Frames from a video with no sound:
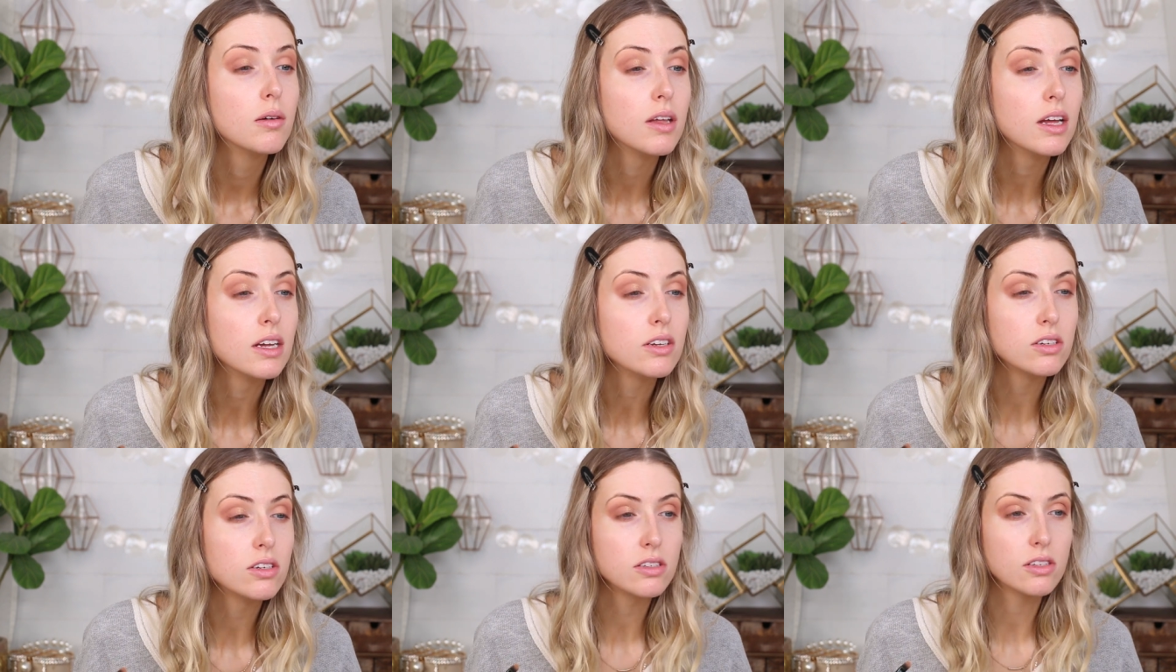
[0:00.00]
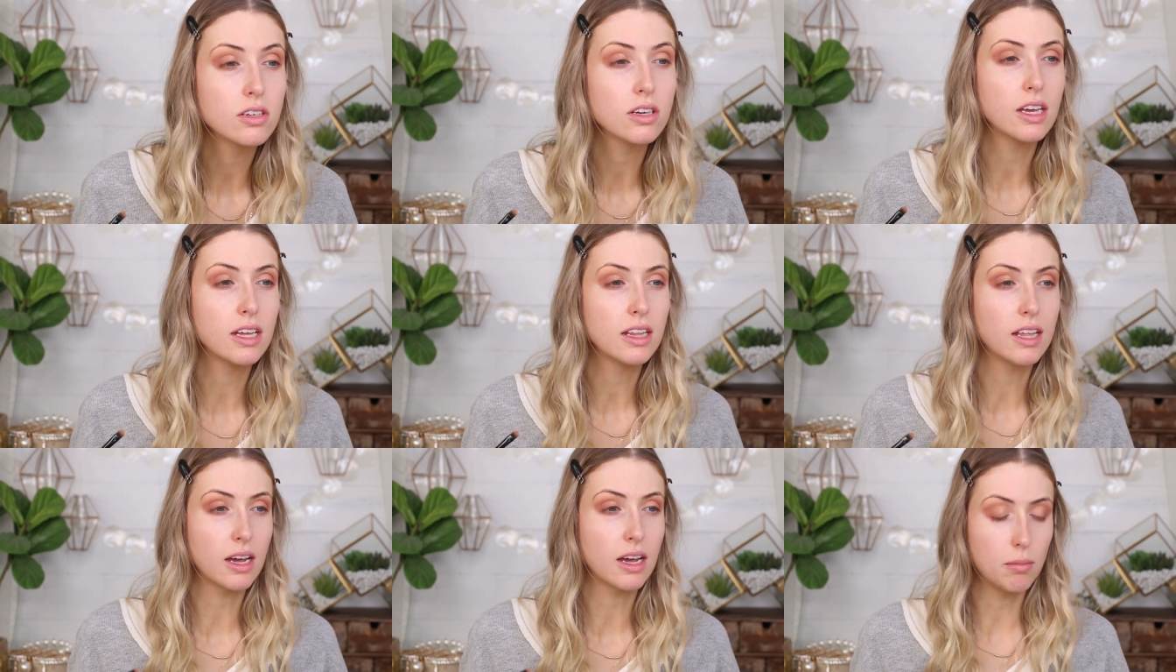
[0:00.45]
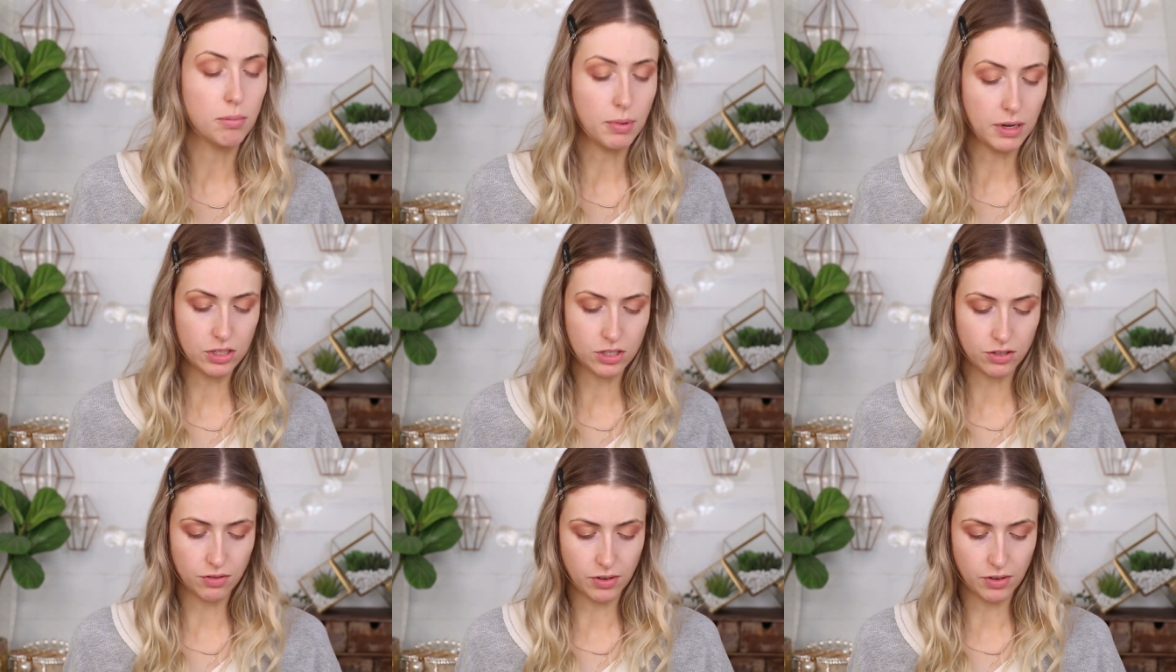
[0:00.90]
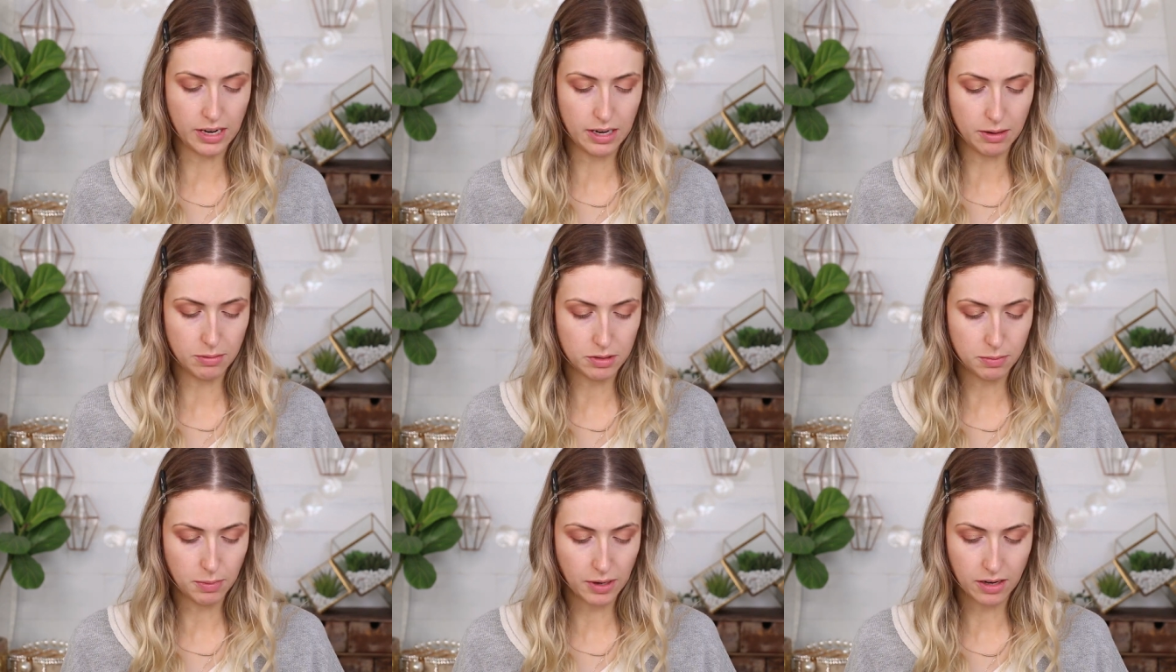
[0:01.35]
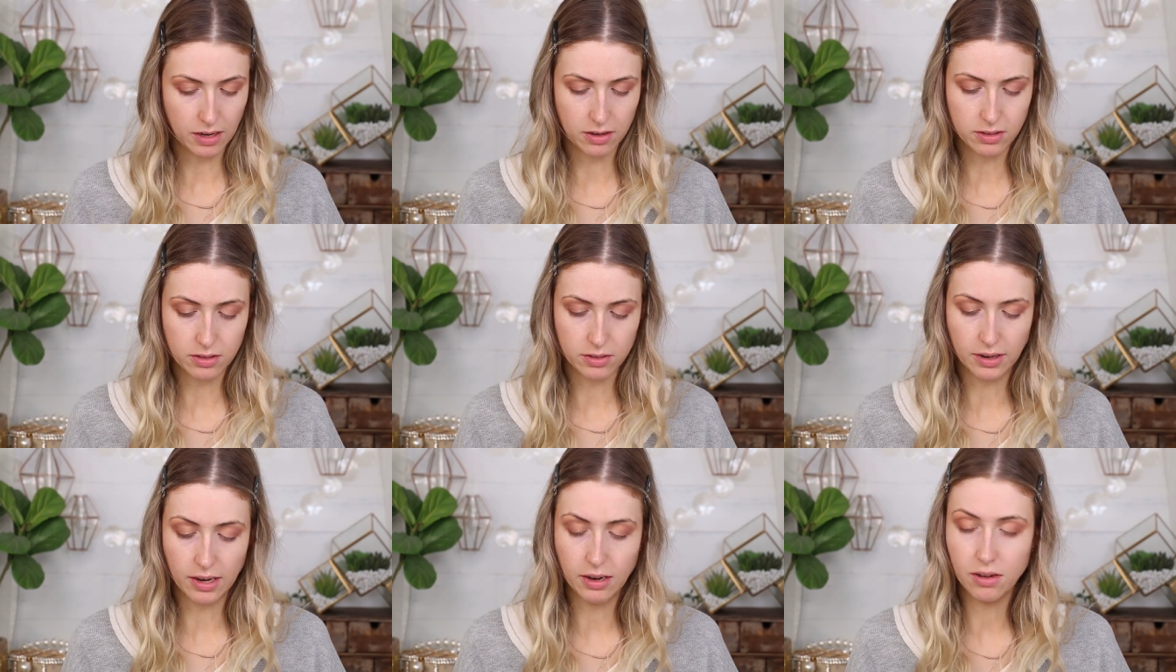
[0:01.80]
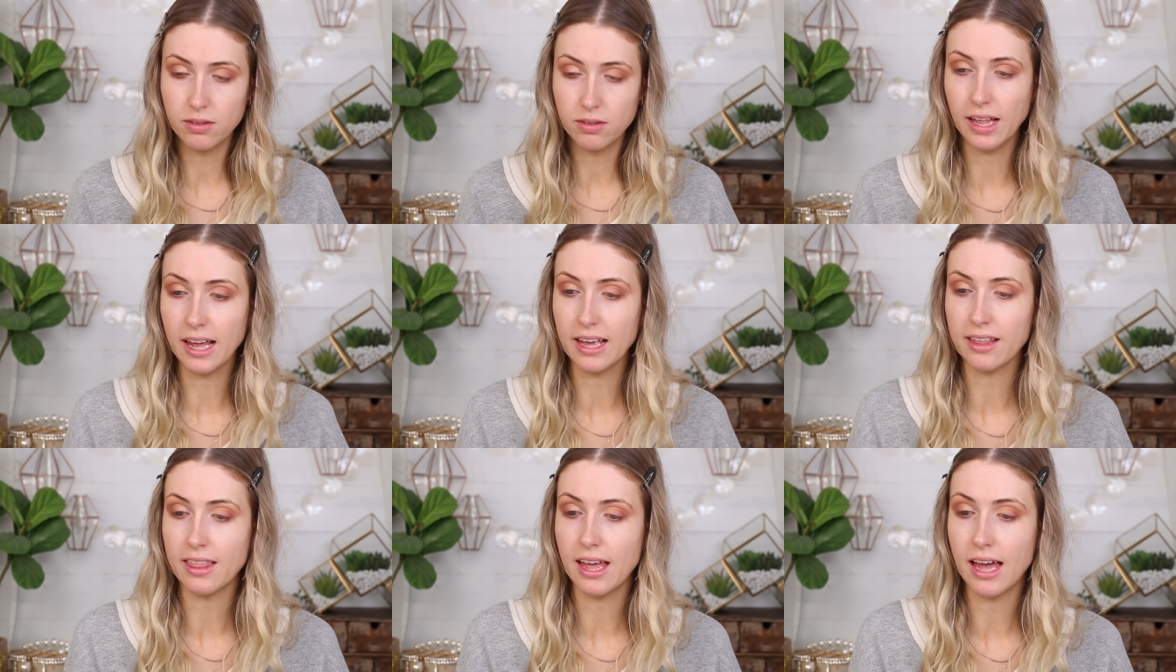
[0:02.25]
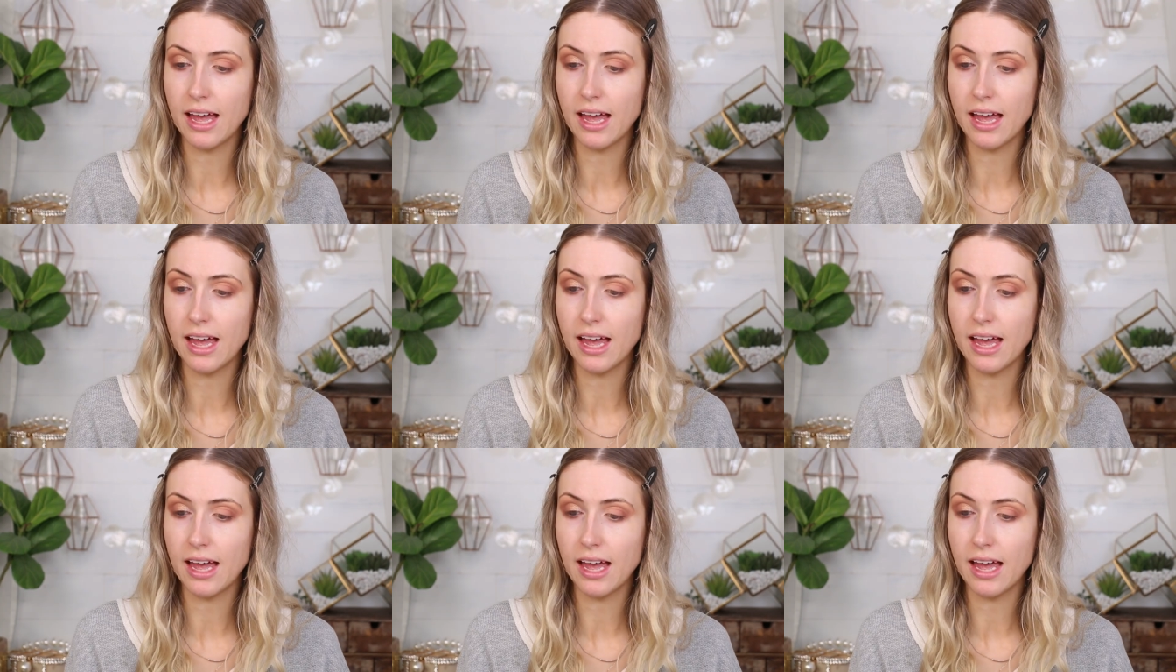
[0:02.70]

That's just looking like a bunch of random sparkles, so I don't like